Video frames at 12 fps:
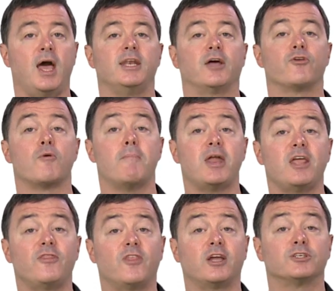Now, there are many
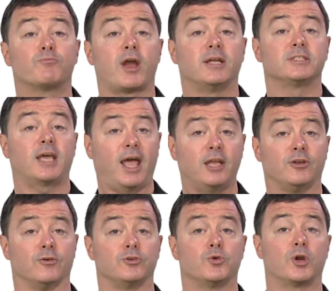things brands can
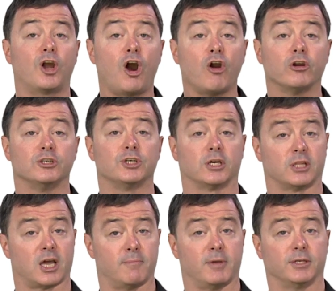do to encourage
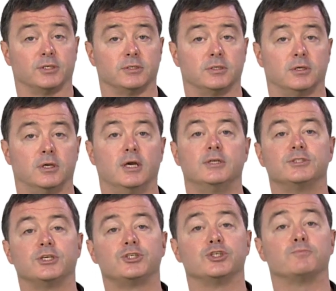online mentions,
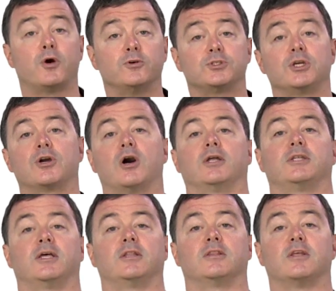such as posting
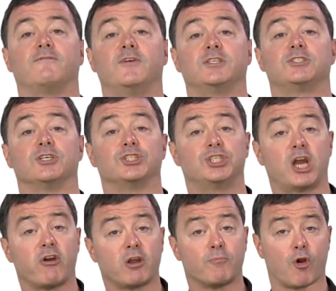content that fits the
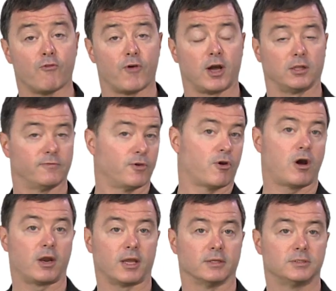sharing profile of their
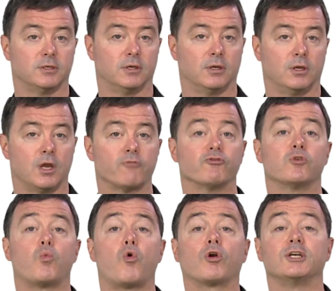audience,
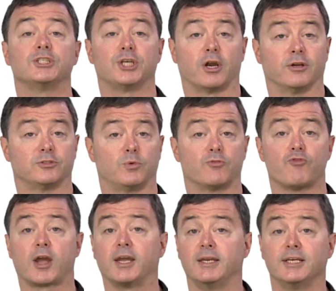rewarding shares with
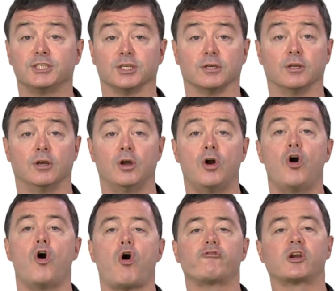recognition,
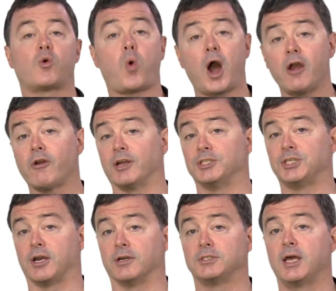or requiring
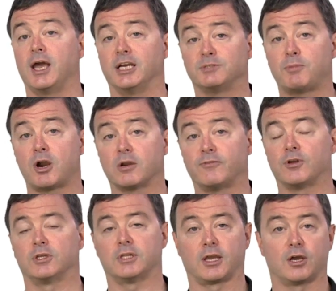shares as part of an
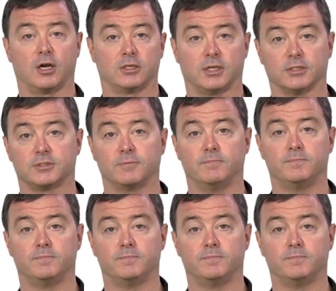online contest.